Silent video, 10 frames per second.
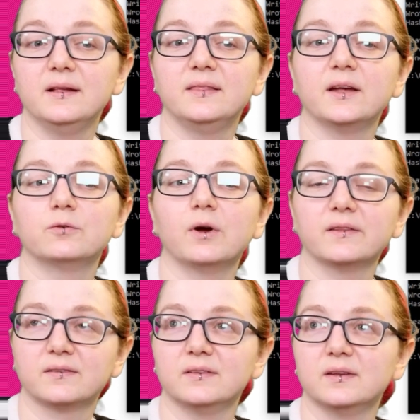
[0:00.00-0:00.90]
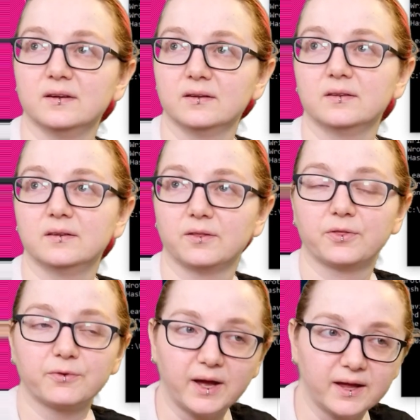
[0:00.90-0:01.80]
that runs the the
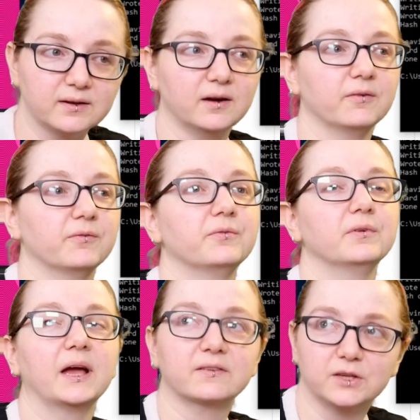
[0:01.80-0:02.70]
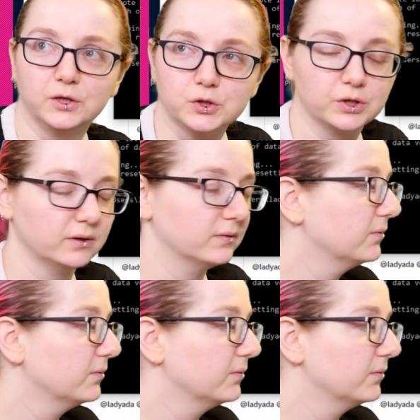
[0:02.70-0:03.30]
thread of execution